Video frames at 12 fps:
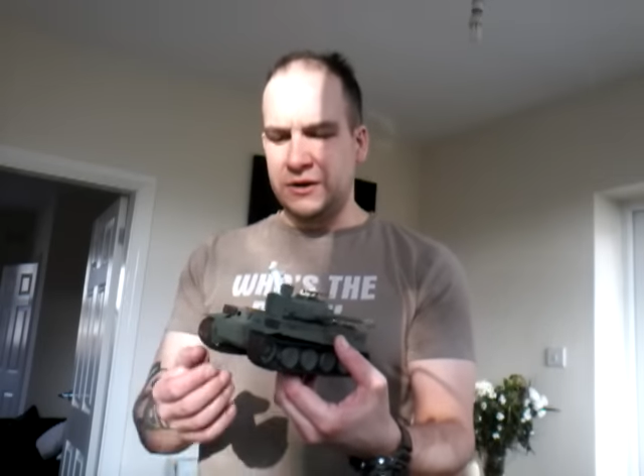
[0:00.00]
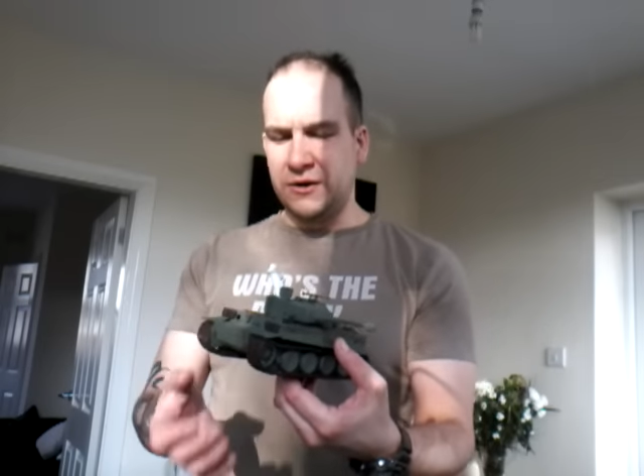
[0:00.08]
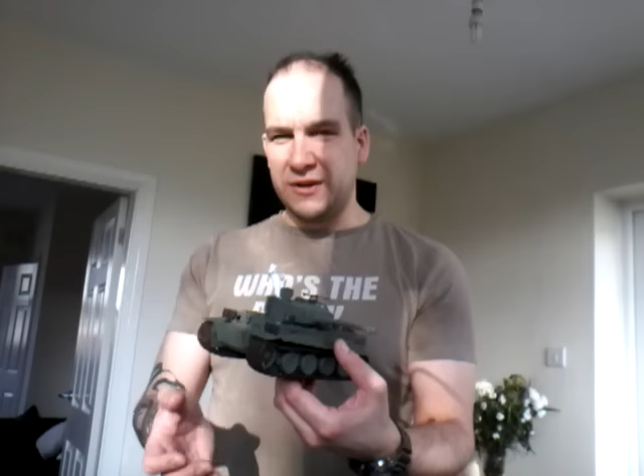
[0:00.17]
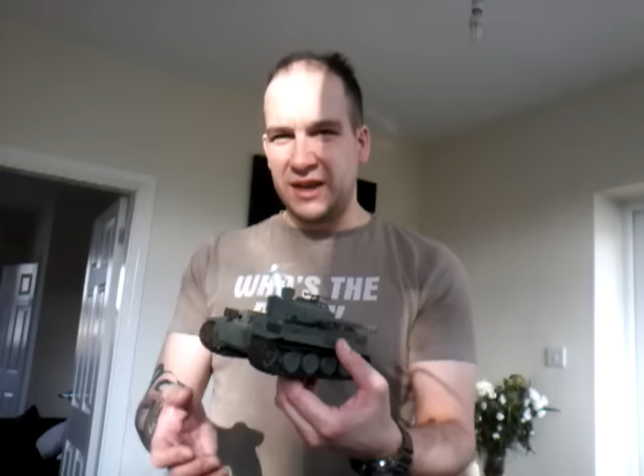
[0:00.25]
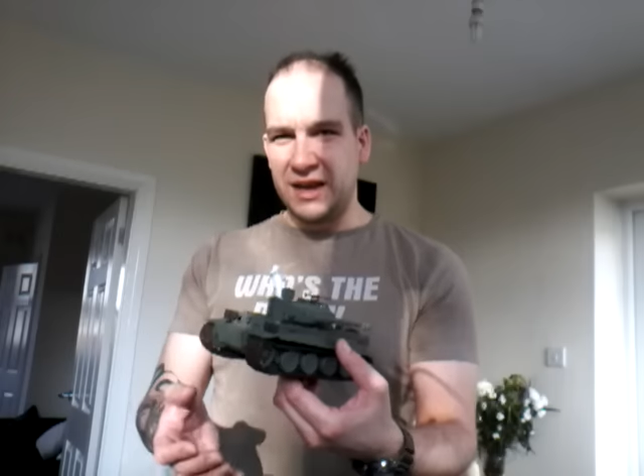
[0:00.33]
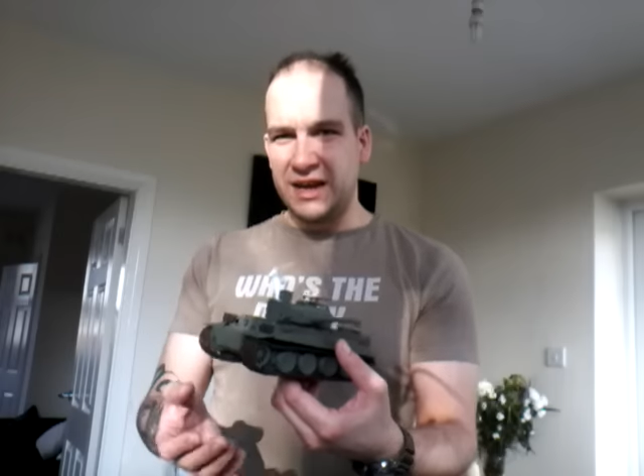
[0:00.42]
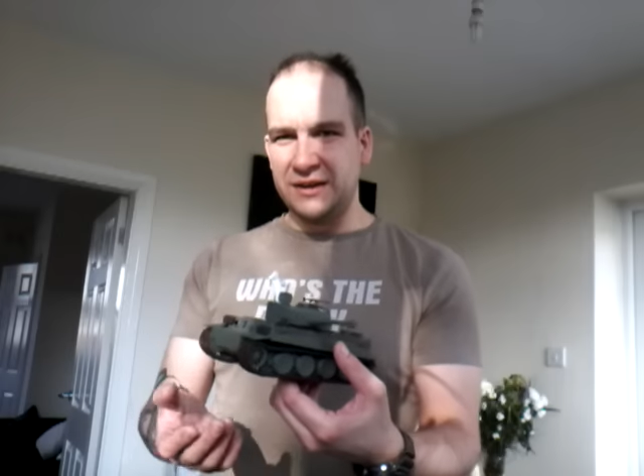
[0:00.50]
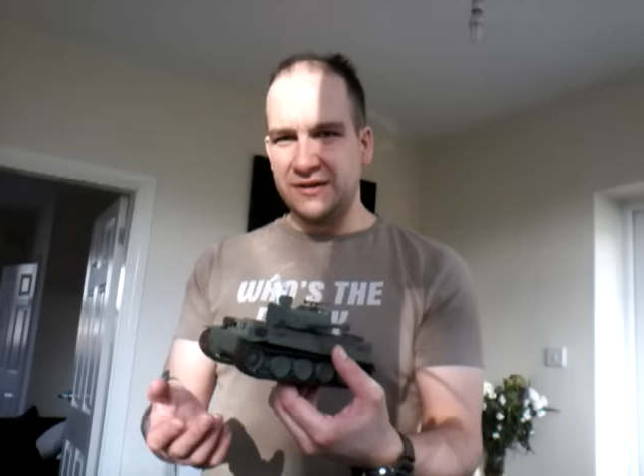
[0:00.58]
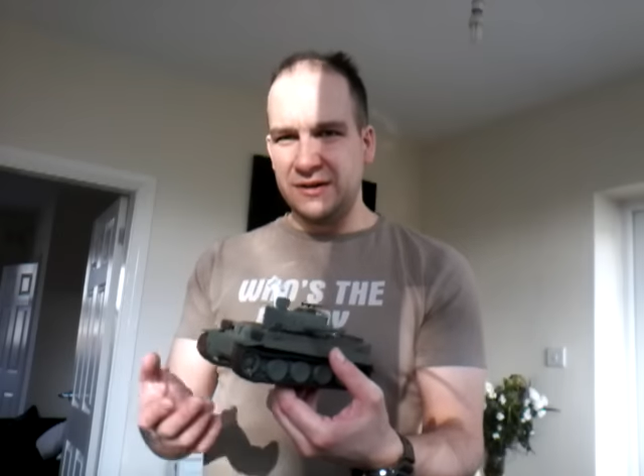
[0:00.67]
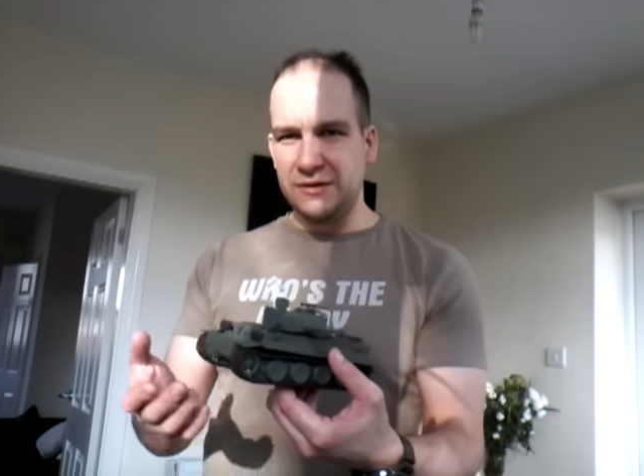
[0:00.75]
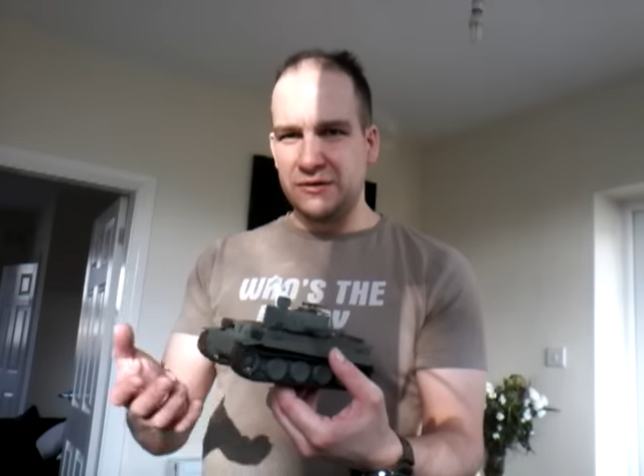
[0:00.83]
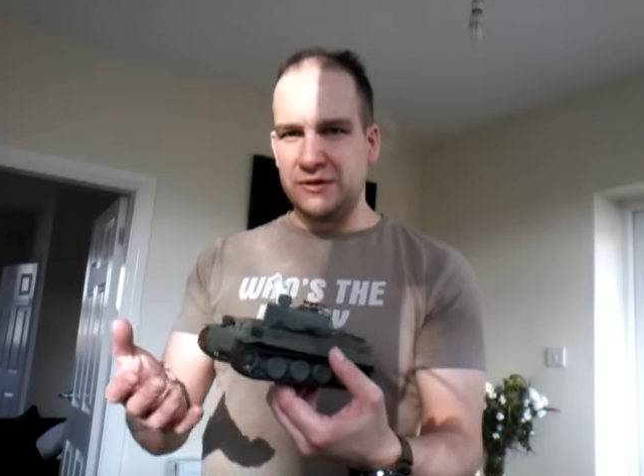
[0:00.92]
not the
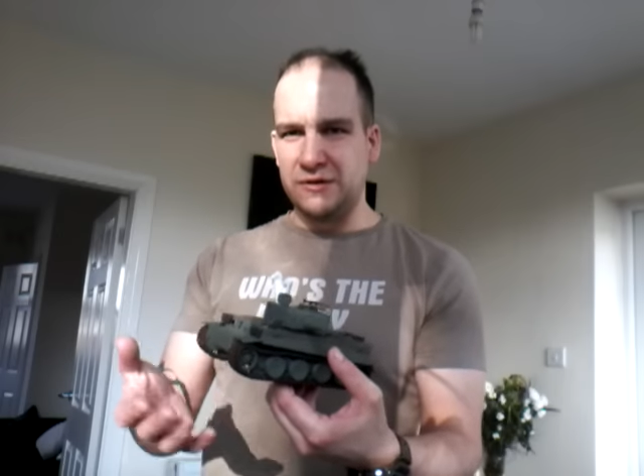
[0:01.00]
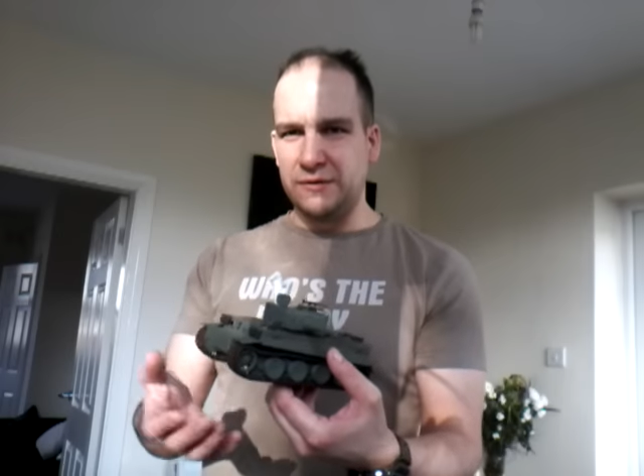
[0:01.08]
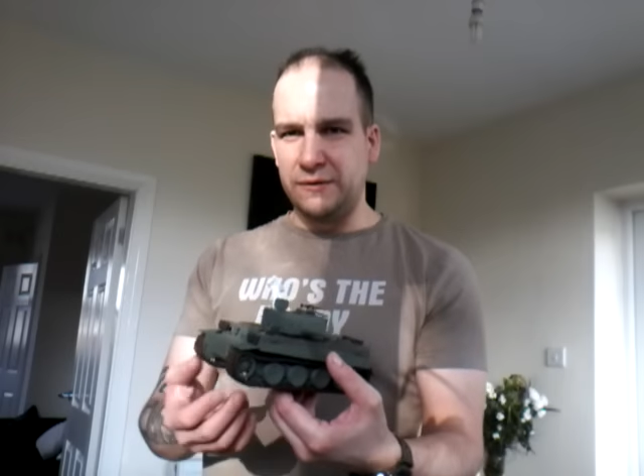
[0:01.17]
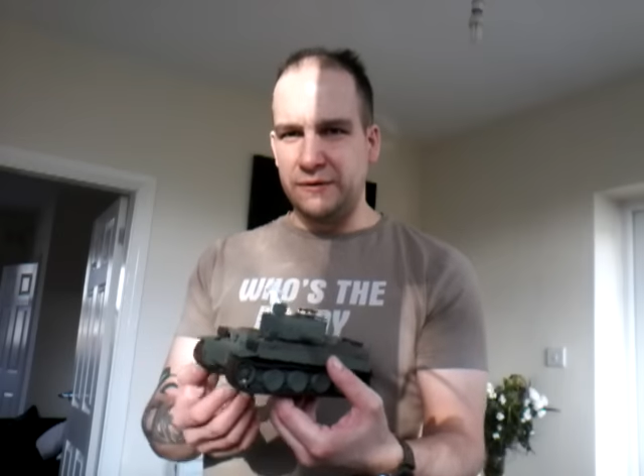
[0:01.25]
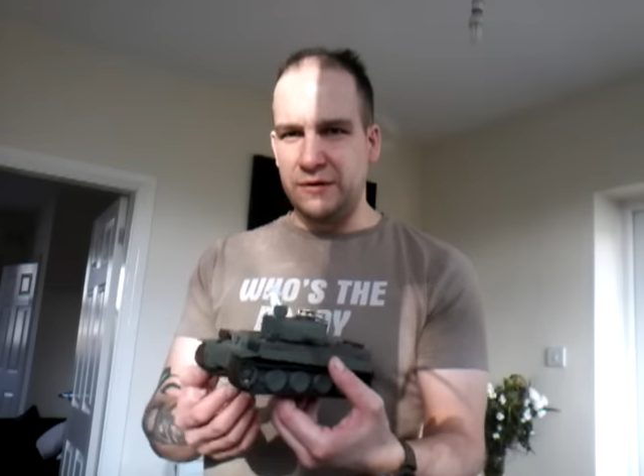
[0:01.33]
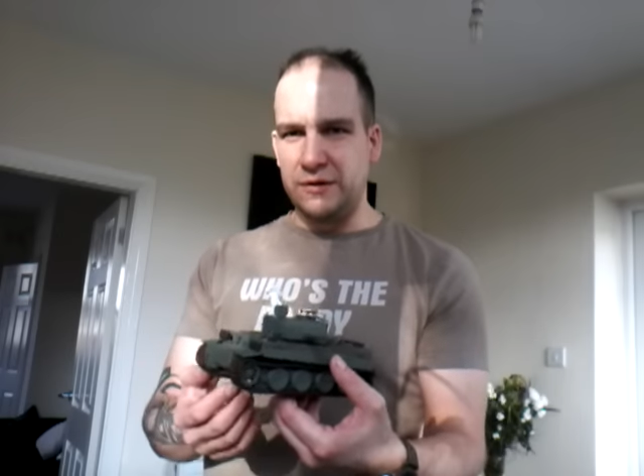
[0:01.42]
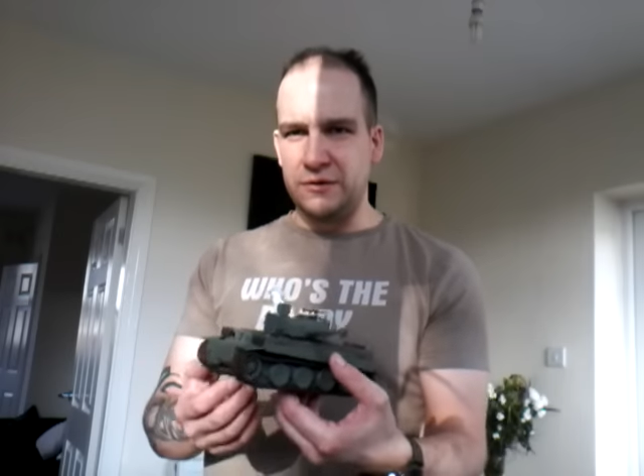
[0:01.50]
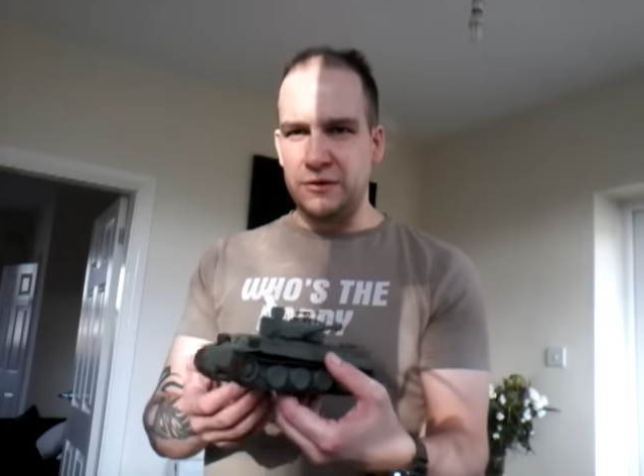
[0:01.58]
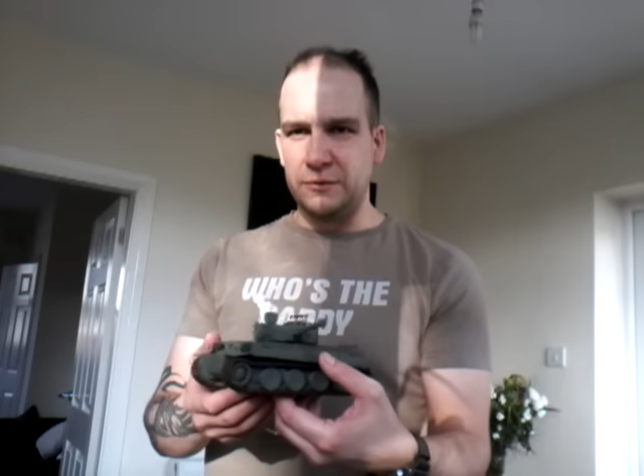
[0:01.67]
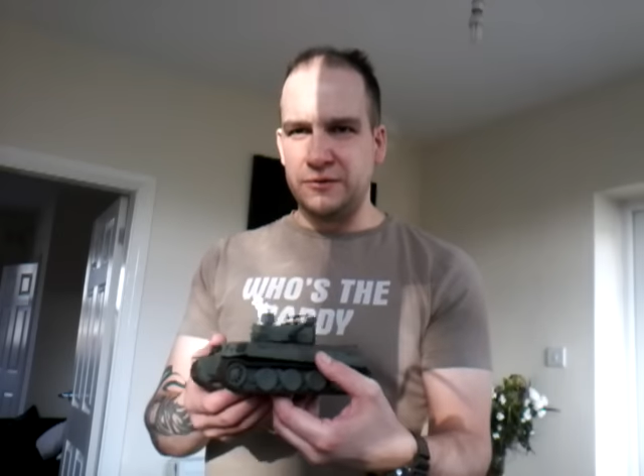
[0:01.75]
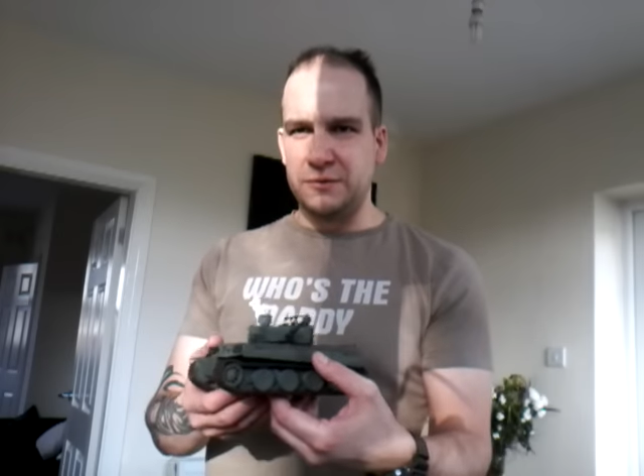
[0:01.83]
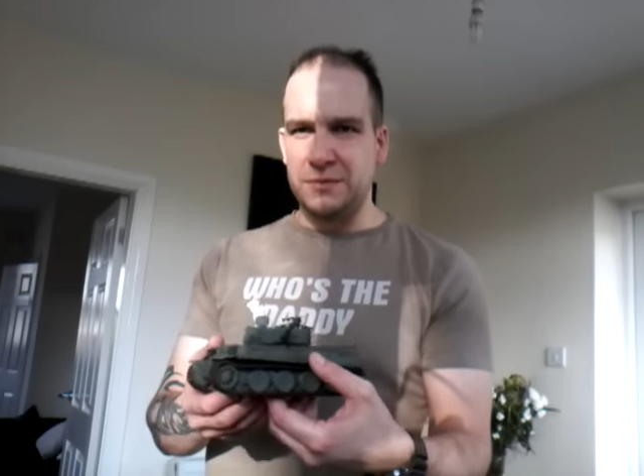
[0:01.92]
kit, because they're
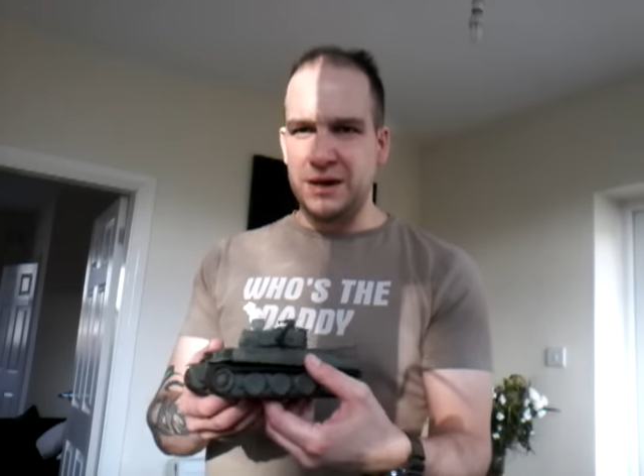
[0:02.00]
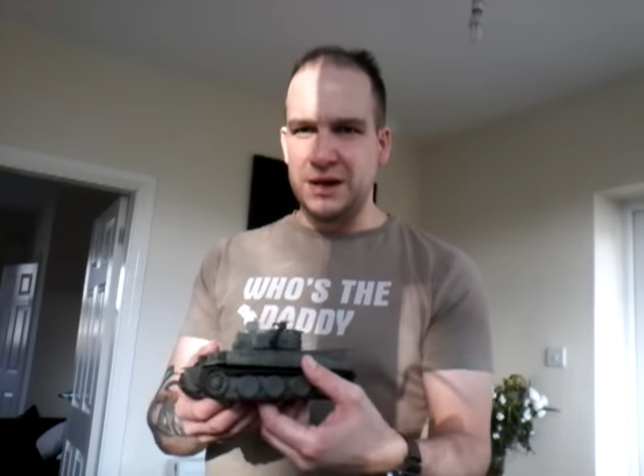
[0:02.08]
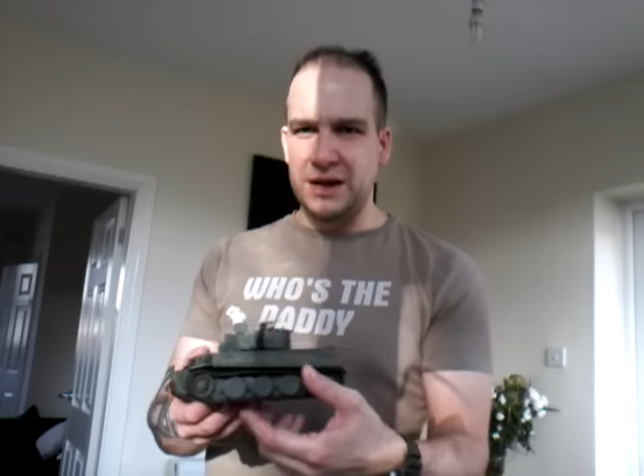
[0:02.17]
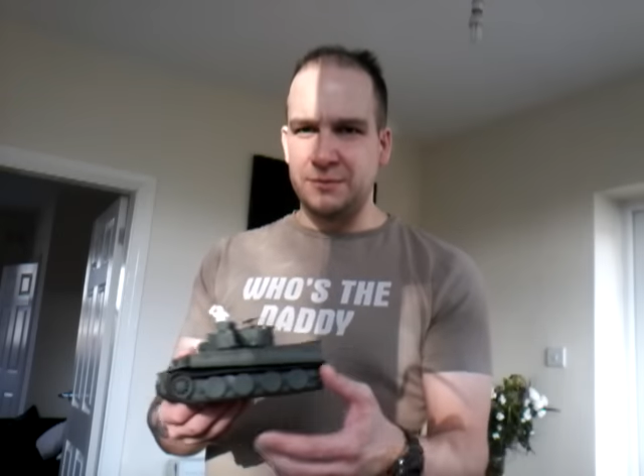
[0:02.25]
new to me.